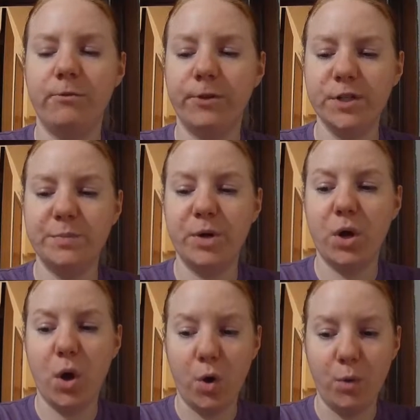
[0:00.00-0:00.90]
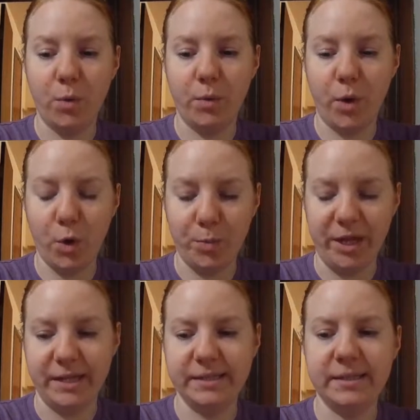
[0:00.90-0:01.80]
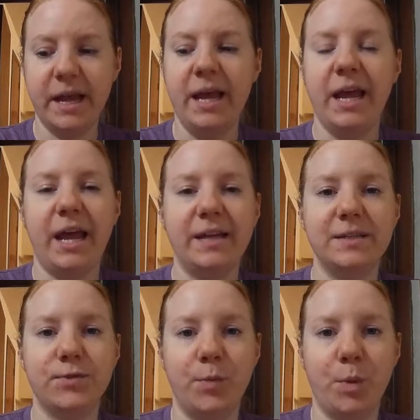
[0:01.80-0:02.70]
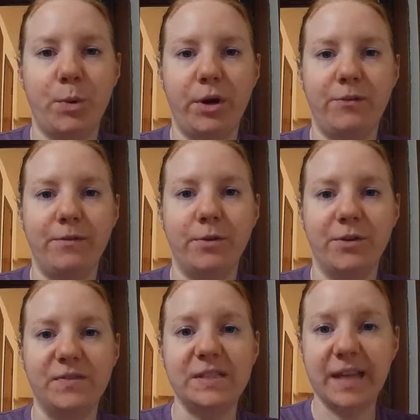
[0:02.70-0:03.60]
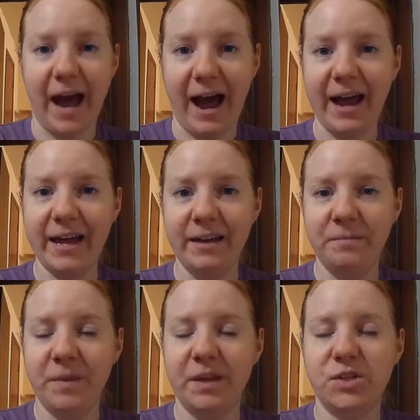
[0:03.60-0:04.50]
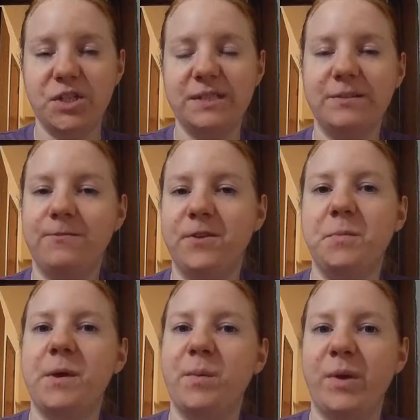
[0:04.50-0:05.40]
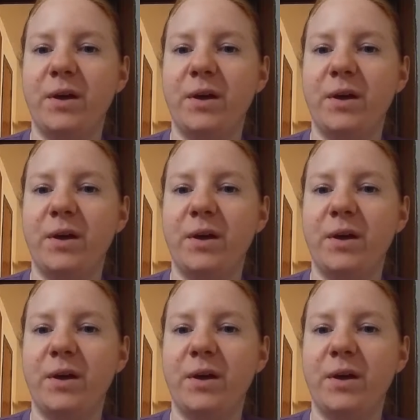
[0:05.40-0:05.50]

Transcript: first book, Hopeless, is from the point of view of Sky. She's the female